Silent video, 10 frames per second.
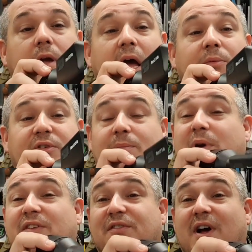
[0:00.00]
Helps if I
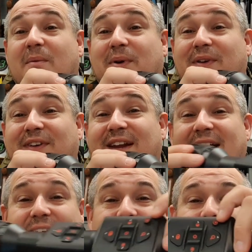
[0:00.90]
press the right button, doesn't
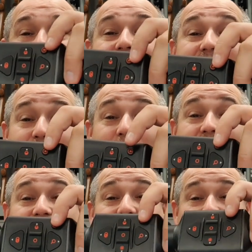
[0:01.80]
it? See how quick
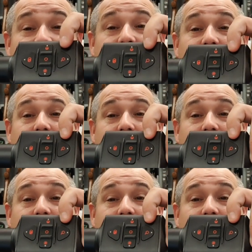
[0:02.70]
it turns on.